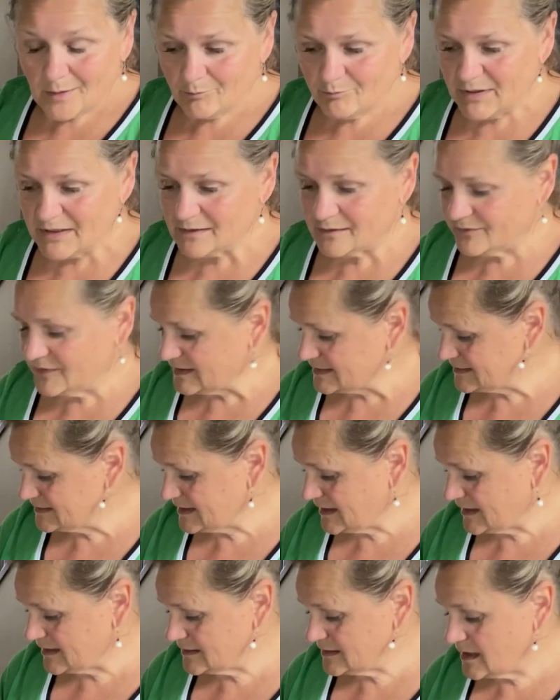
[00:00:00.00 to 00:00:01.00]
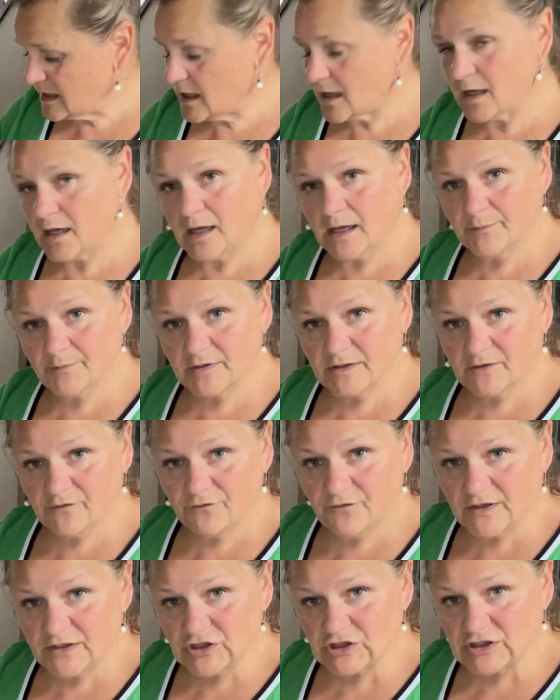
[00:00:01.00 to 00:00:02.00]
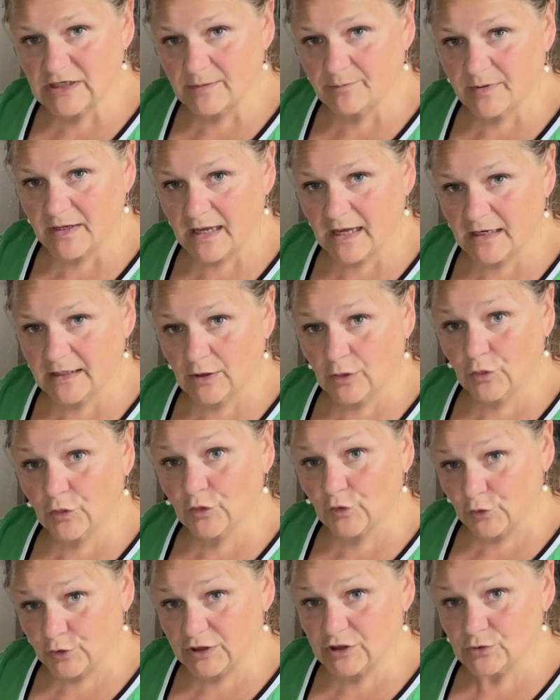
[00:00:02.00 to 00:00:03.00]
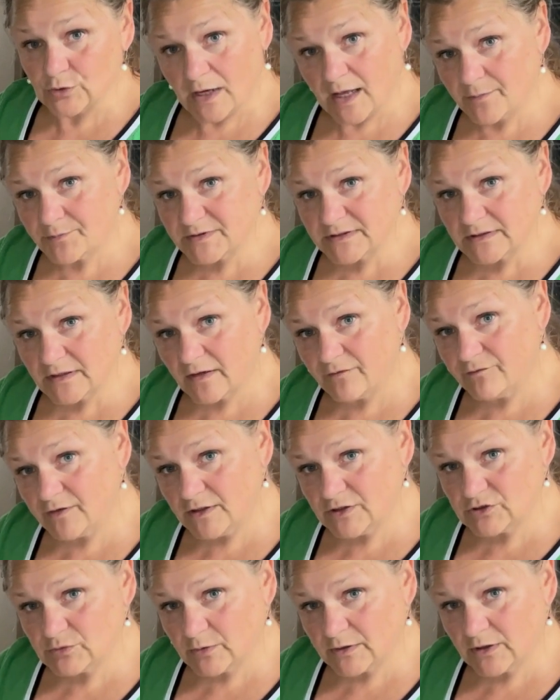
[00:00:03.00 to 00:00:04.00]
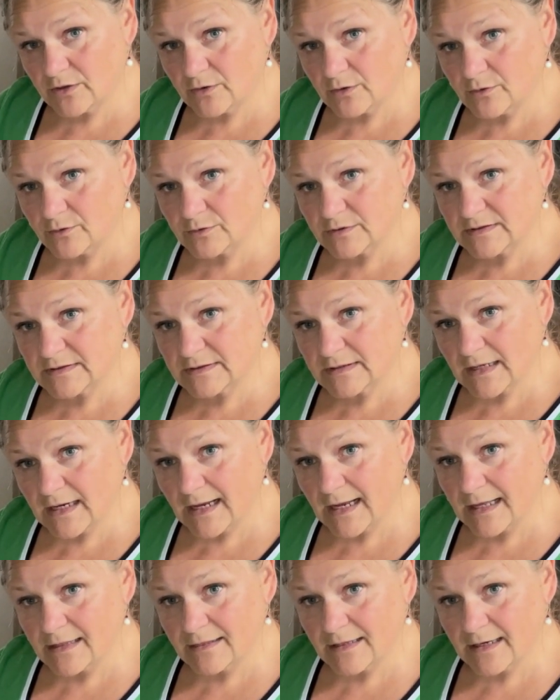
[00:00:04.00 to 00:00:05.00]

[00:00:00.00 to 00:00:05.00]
piddle this in, I'm gonna finish up by adding 30 drops of each one of those, and